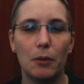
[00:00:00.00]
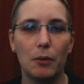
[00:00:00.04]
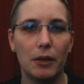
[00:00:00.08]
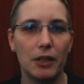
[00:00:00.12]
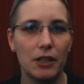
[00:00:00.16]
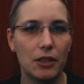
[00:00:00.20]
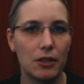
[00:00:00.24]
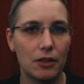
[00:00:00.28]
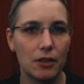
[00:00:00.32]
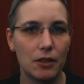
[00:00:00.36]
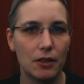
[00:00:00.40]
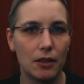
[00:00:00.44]

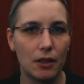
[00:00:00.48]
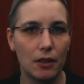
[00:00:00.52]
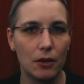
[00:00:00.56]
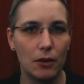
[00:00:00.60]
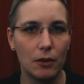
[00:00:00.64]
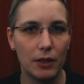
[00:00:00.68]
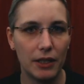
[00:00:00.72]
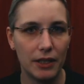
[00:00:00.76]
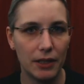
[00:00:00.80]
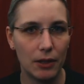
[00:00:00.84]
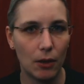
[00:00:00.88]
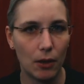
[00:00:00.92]
which
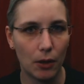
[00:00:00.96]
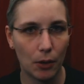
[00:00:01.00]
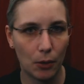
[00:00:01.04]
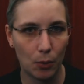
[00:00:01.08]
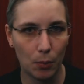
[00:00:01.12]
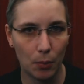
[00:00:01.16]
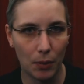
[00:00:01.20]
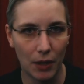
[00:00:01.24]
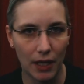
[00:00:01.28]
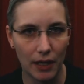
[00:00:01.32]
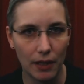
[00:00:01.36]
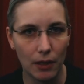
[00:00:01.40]
only
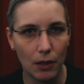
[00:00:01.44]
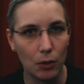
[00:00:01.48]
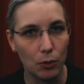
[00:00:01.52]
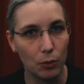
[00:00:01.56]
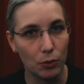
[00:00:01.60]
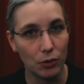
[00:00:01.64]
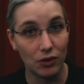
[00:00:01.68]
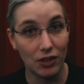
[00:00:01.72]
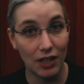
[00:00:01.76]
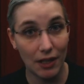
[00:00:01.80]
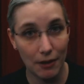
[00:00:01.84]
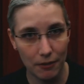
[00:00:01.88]
Octopi
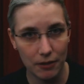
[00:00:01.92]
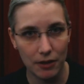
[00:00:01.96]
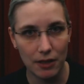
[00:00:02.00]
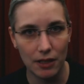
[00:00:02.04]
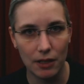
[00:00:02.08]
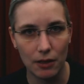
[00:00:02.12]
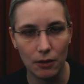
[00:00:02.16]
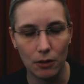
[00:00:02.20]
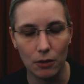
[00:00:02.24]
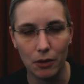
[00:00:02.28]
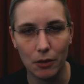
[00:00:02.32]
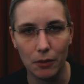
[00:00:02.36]

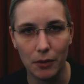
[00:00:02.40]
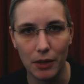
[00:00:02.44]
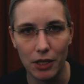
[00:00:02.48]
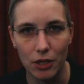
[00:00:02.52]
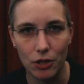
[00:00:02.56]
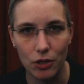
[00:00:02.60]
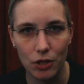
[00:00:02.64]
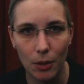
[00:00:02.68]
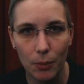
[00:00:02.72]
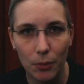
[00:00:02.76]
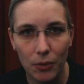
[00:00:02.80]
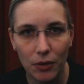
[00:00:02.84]
017
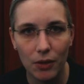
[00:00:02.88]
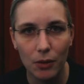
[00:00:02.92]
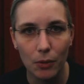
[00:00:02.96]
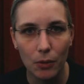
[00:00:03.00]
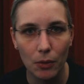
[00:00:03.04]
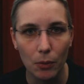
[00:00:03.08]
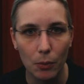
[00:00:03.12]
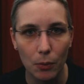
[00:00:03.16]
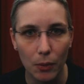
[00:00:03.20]
already ships